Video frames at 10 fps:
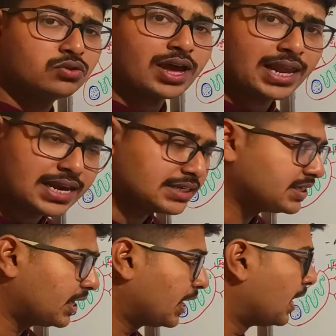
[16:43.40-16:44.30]
to
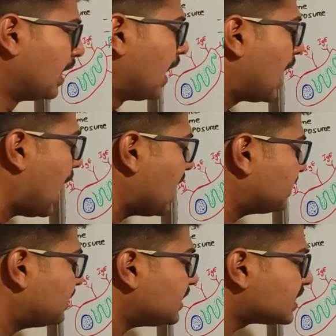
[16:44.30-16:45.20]
allergen.
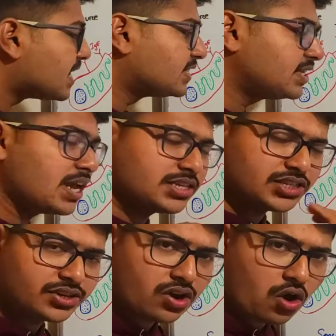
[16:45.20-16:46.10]
As this
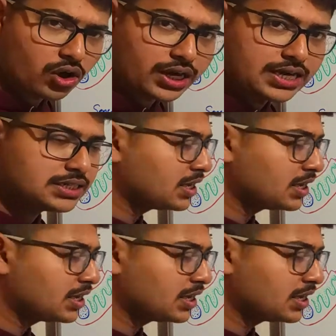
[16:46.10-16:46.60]
sensitization occurs,